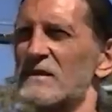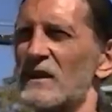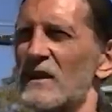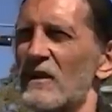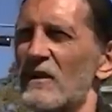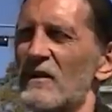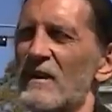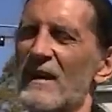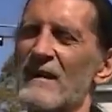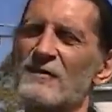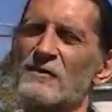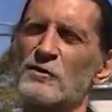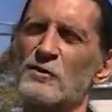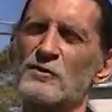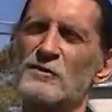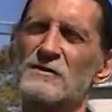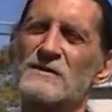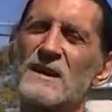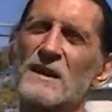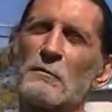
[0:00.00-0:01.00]
all I have to do
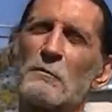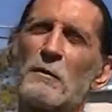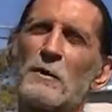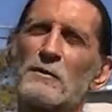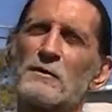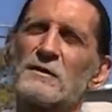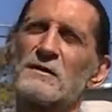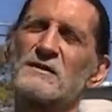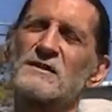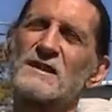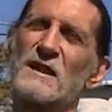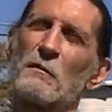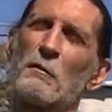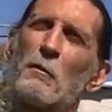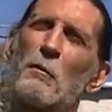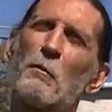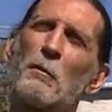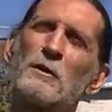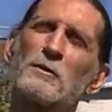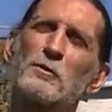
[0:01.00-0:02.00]
is stay my stuff
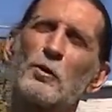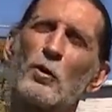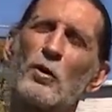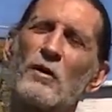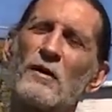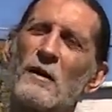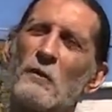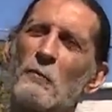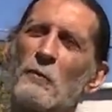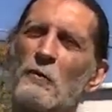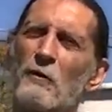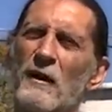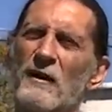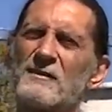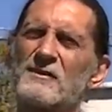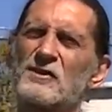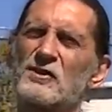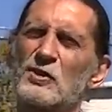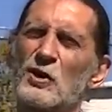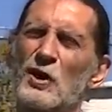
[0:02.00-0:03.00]
on my door and I'll be right in
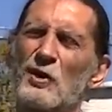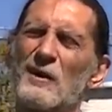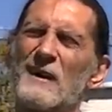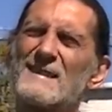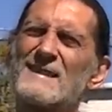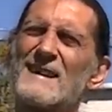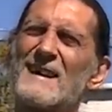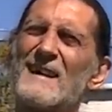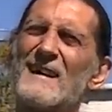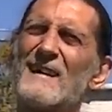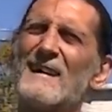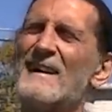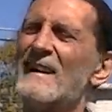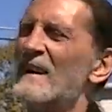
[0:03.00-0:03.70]
the store right there